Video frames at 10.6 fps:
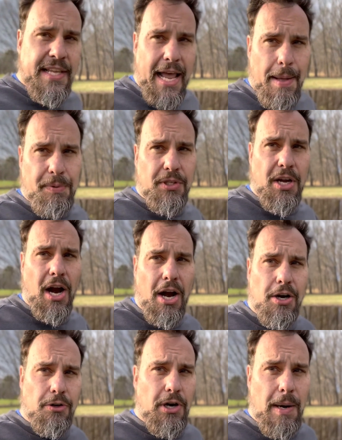the apple
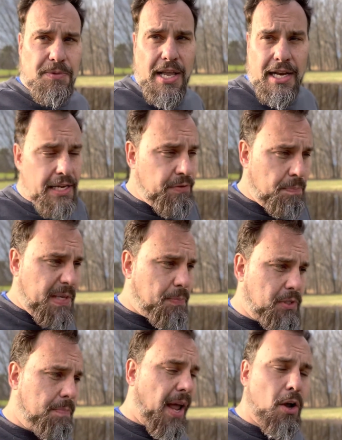cart or upsetting even
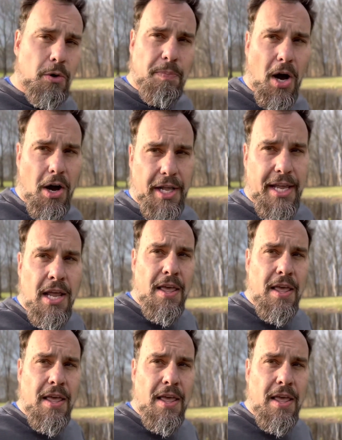people in my own party.